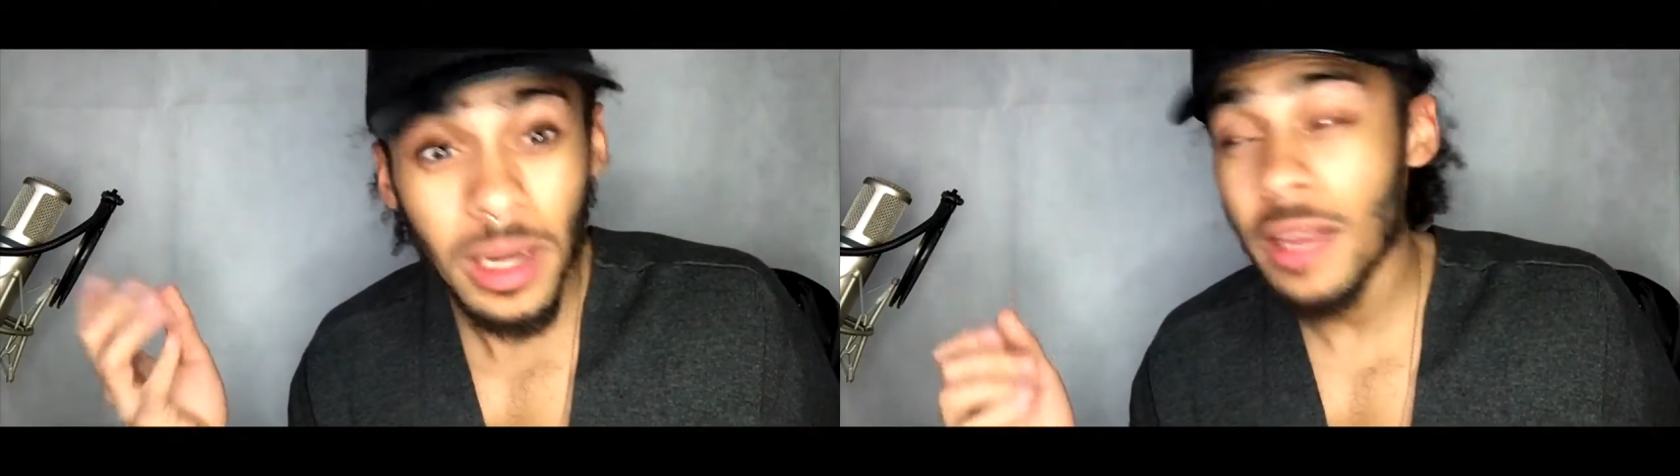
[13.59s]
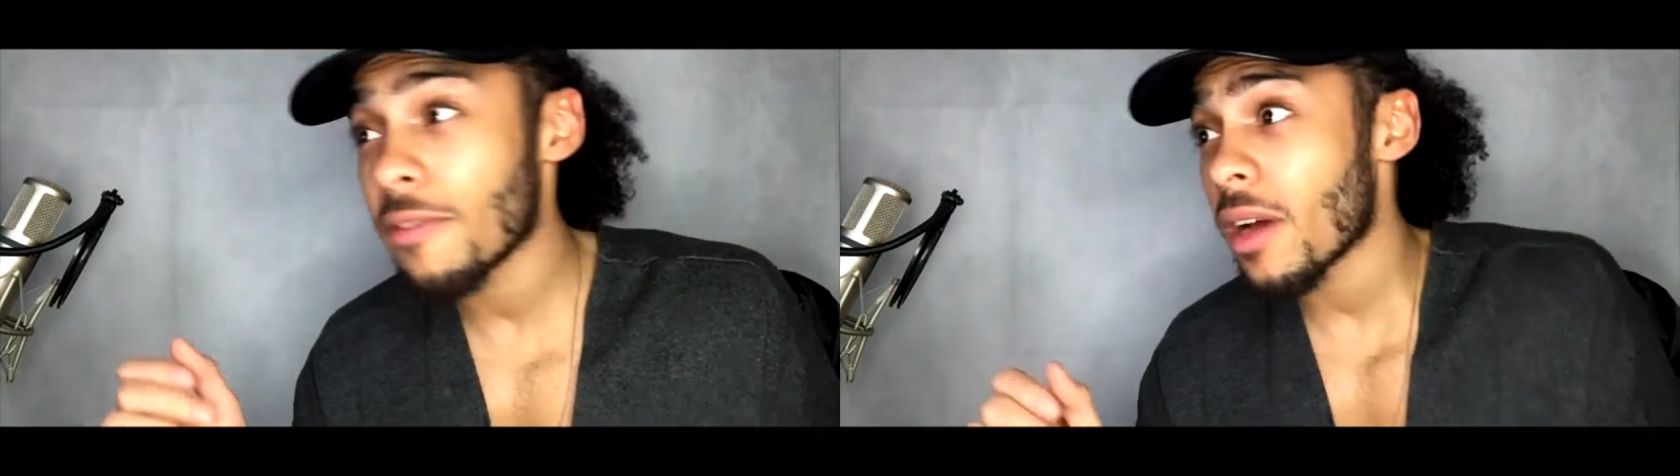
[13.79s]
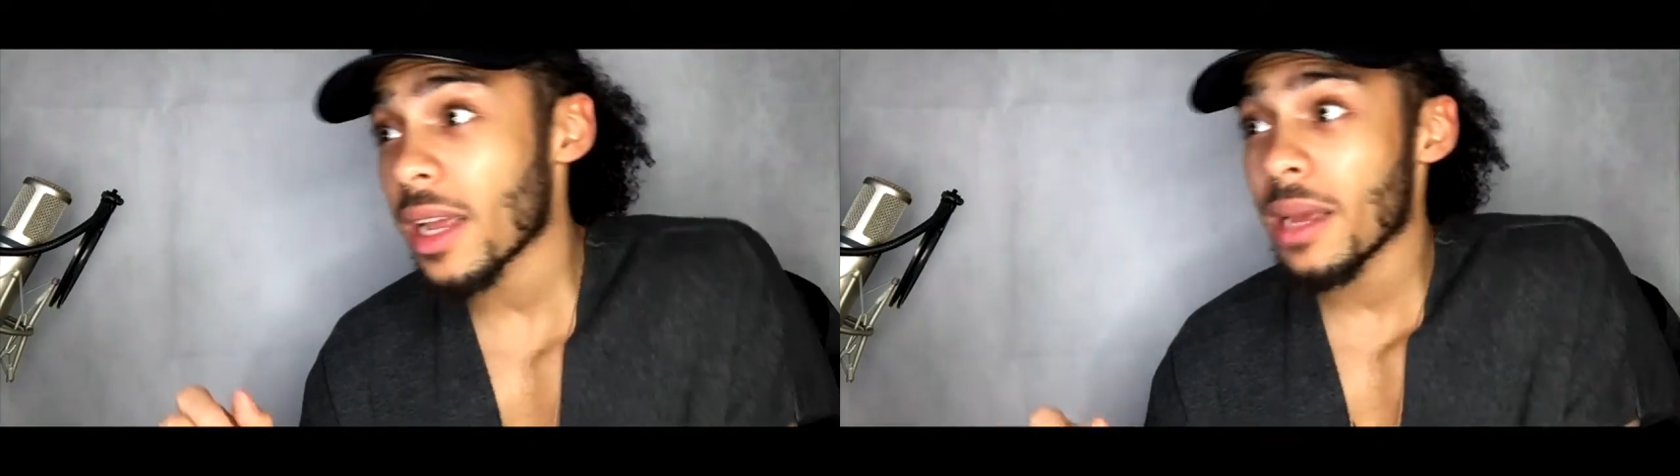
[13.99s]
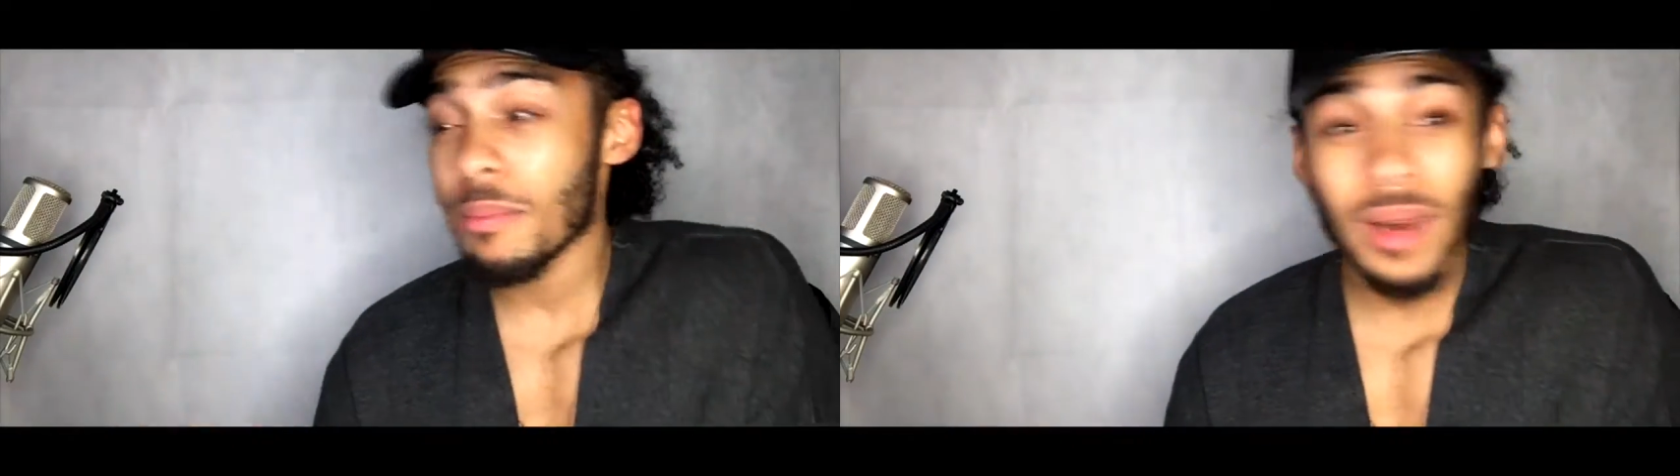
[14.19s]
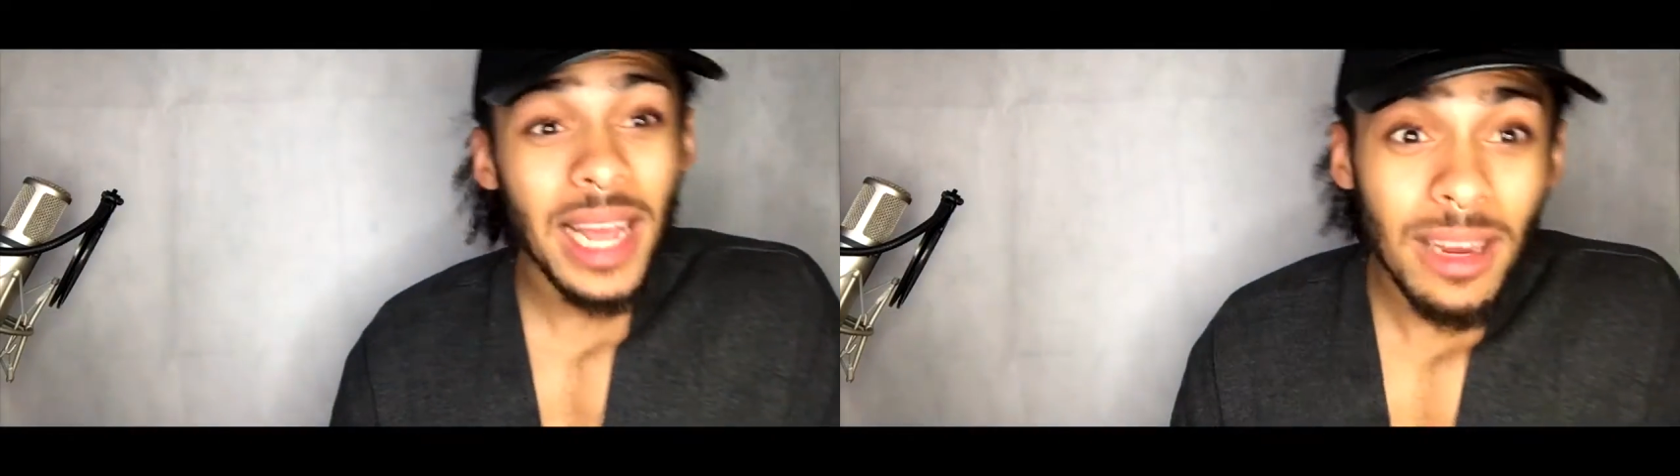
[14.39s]
many
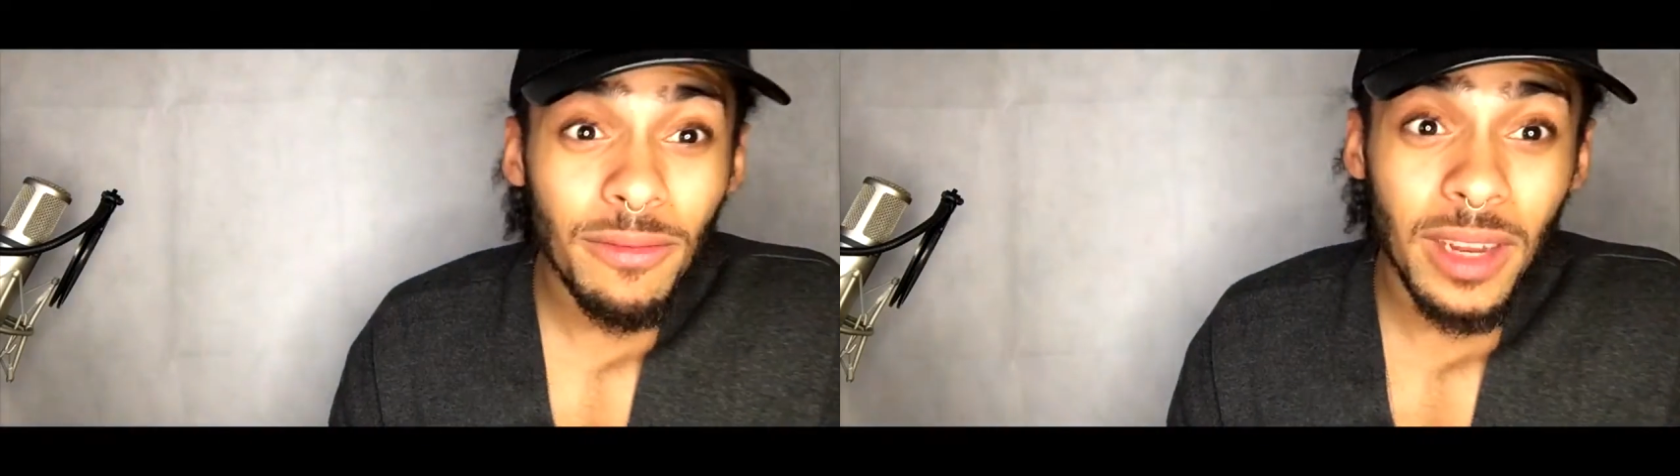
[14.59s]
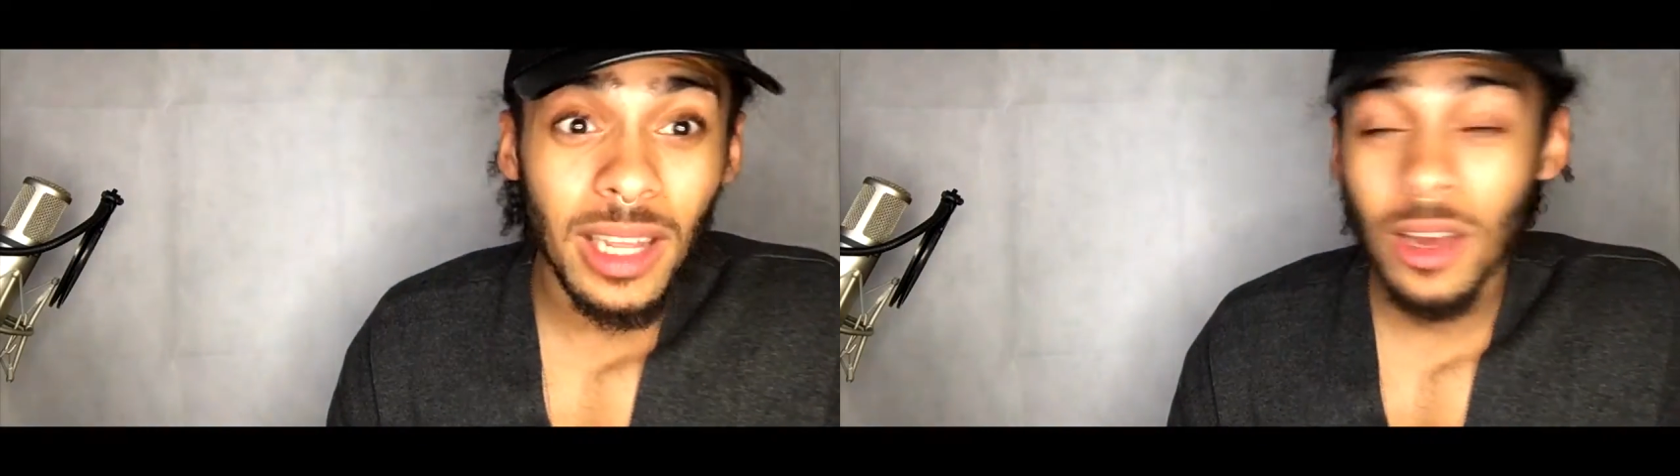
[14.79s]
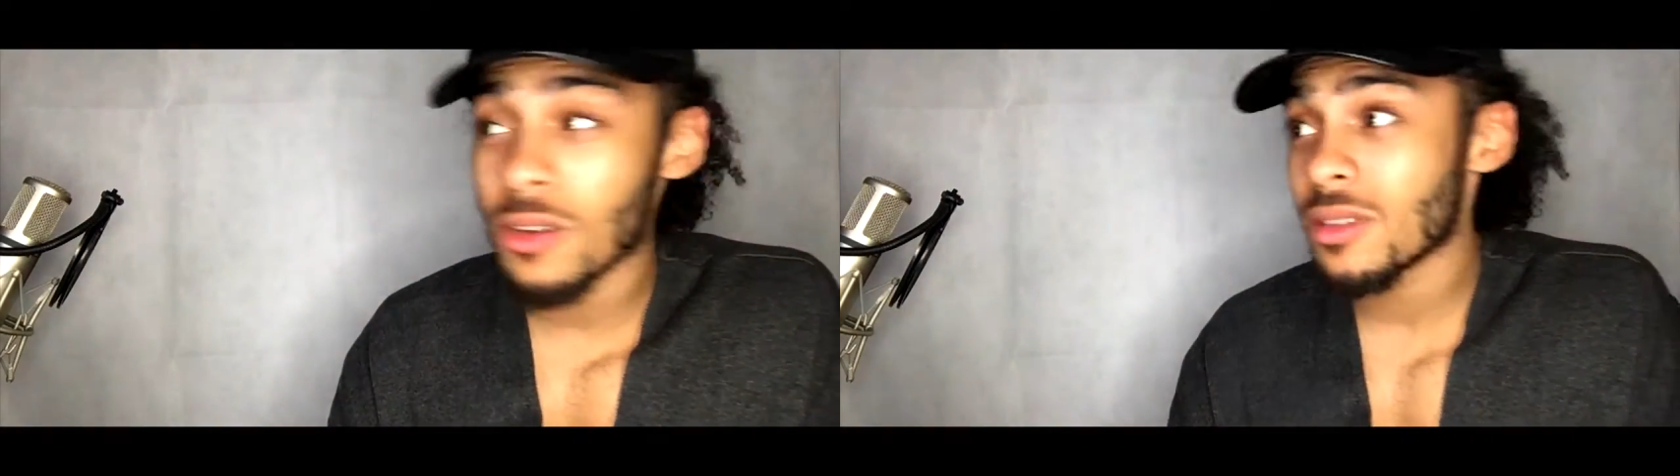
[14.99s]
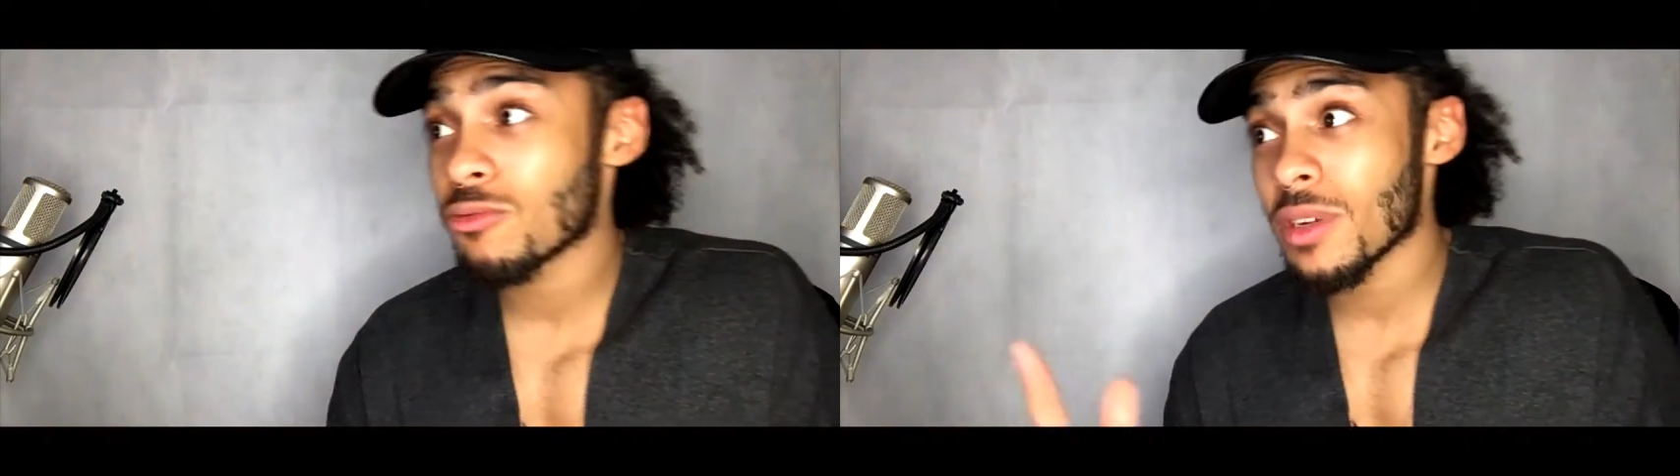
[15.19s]
fucking plane videos